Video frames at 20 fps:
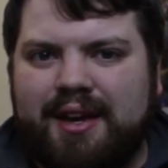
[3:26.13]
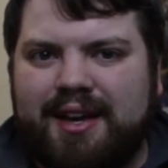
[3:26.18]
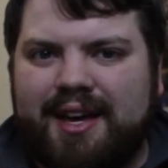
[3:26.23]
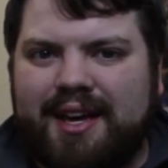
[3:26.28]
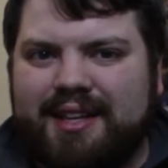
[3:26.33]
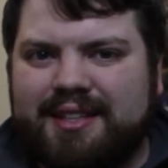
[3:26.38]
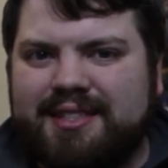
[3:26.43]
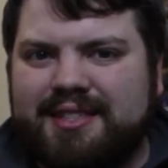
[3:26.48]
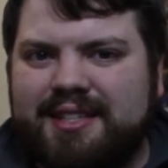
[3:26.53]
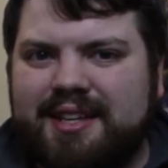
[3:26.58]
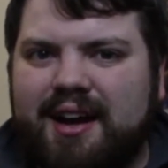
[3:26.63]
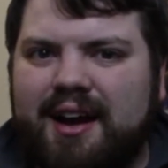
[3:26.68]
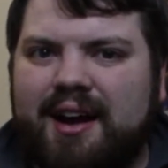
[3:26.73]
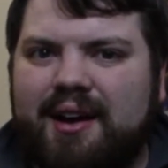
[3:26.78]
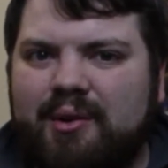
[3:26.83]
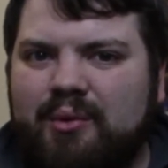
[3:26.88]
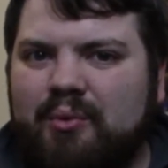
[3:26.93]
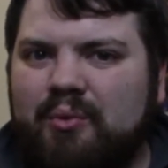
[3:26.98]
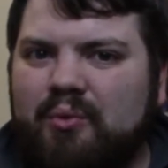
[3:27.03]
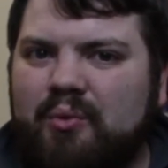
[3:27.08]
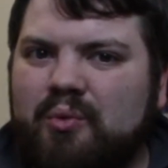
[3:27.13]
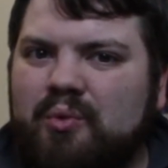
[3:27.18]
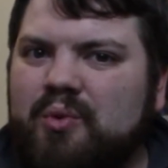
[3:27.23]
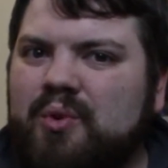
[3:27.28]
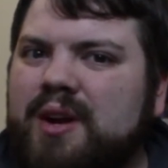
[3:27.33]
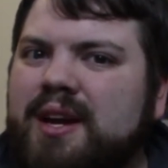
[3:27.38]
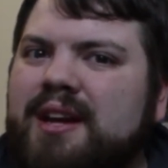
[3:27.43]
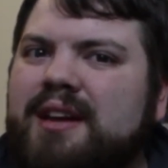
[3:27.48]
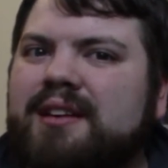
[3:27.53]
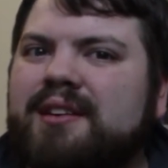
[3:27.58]
It's not
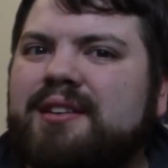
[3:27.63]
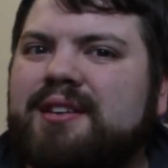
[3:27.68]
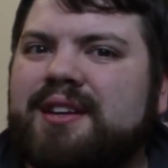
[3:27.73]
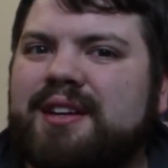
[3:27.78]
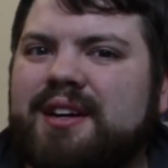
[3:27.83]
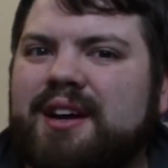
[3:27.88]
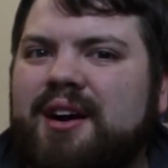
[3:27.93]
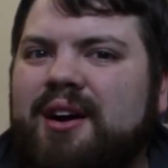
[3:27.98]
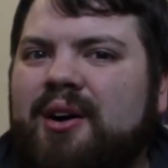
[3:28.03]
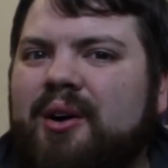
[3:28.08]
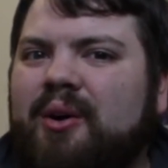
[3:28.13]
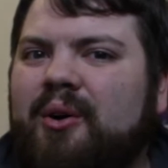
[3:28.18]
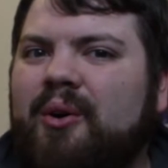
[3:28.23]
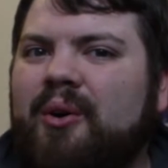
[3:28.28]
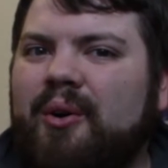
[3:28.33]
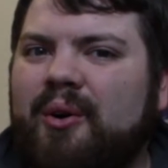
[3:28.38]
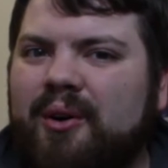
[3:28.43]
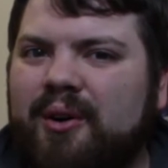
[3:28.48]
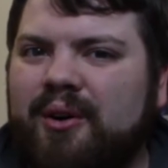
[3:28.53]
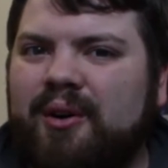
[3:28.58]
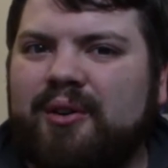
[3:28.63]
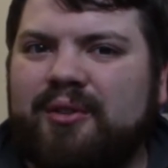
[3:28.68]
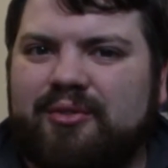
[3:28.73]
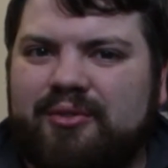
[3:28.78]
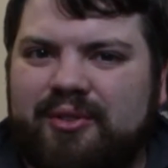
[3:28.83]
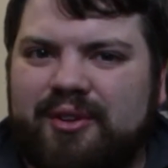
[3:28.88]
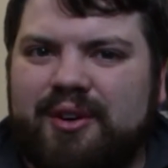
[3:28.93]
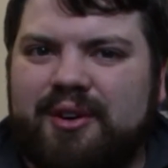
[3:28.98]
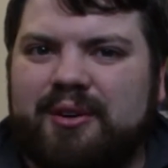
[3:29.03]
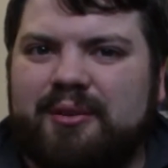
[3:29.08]
really a horror
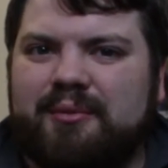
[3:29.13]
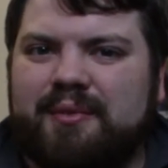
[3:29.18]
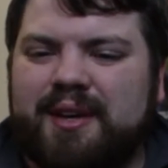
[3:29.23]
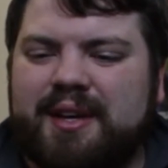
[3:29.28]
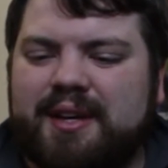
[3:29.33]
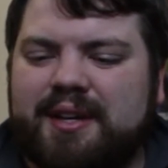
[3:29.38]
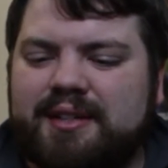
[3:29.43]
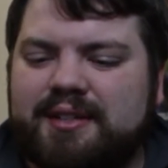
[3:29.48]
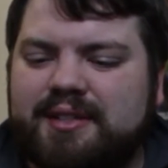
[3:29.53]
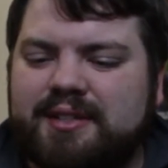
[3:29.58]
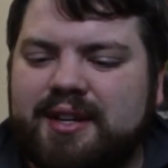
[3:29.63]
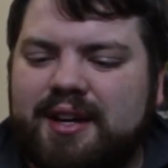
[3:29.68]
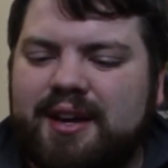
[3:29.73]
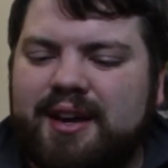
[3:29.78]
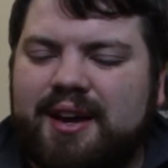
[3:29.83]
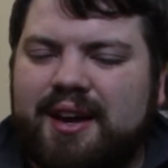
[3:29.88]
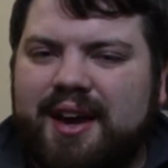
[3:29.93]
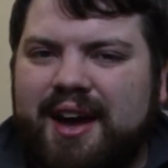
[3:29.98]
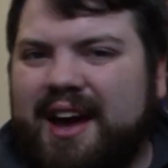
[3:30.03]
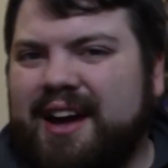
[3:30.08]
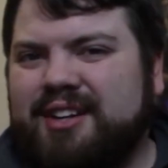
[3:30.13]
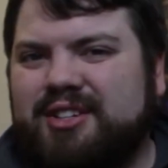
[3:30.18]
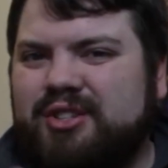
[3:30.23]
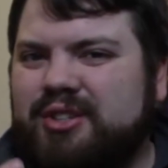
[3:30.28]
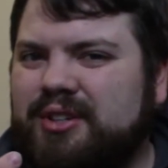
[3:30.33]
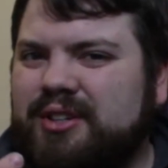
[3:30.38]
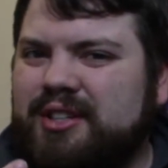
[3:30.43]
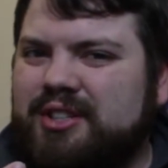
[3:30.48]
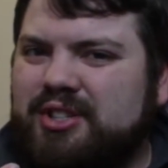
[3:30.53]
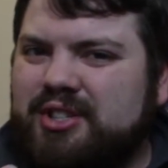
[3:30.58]
film. It's
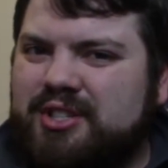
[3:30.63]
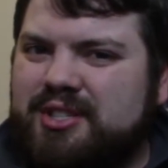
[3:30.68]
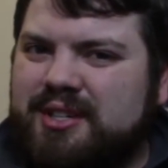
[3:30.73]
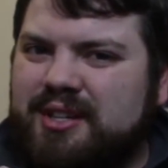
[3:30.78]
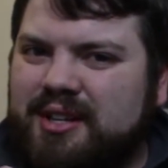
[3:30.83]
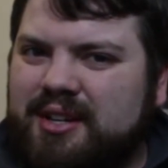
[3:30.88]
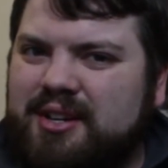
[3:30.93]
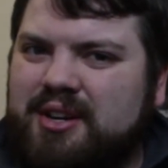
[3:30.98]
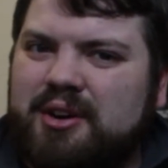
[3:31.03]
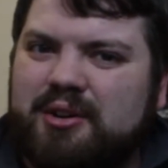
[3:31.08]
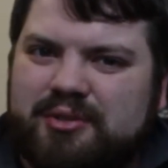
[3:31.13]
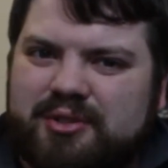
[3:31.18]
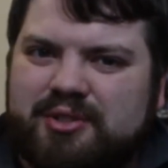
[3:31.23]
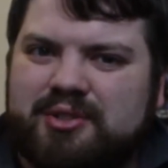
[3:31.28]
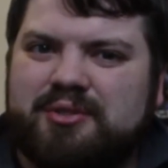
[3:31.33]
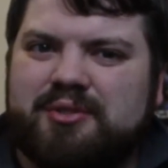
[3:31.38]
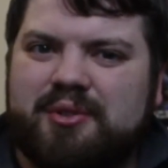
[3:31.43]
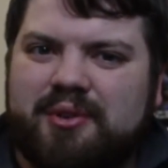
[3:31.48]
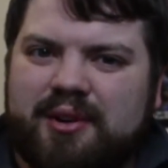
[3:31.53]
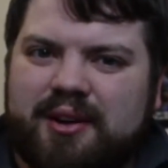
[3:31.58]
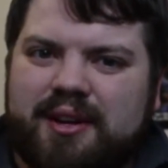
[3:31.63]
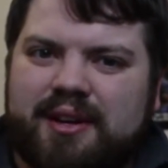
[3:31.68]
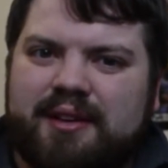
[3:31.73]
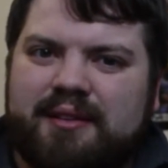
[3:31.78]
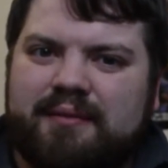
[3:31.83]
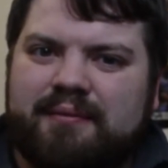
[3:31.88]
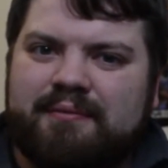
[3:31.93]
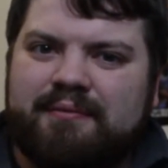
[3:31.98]
actually just a ghost story.